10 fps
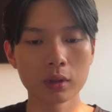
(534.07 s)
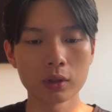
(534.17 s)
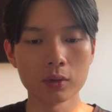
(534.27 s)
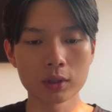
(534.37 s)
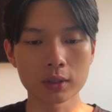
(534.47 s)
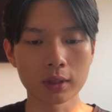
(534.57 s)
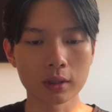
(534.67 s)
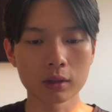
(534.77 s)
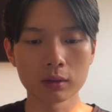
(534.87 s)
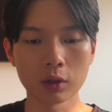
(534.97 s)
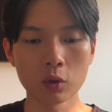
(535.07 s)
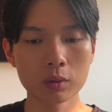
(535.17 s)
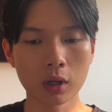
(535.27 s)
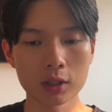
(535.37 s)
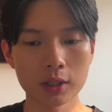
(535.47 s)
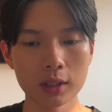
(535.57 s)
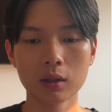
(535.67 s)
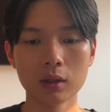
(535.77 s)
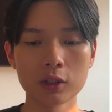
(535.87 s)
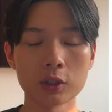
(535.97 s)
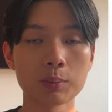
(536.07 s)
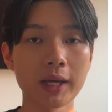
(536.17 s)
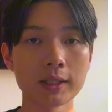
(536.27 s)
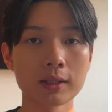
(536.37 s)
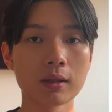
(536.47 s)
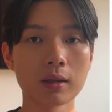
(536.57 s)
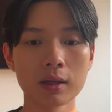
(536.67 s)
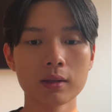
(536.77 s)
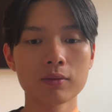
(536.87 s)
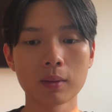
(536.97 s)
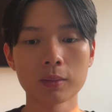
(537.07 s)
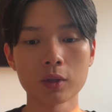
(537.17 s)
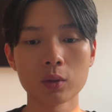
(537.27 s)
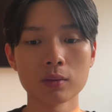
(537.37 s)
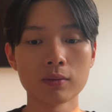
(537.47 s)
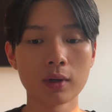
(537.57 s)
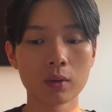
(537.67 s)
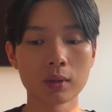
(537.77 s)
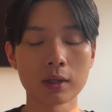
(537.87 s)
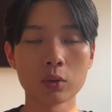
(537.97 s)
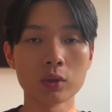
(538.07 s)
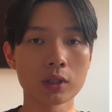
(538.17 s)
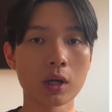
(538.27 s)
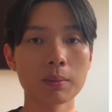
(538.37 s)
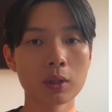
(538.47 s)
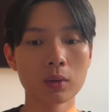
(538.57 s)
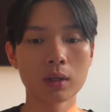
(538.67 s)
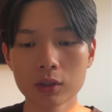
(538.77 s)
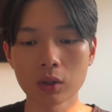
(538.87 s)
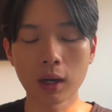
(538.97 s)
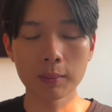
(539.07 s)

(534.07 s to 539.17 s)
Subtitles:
you just click new project, just paste in the link from the YouTube video that you just uploaded. So I'm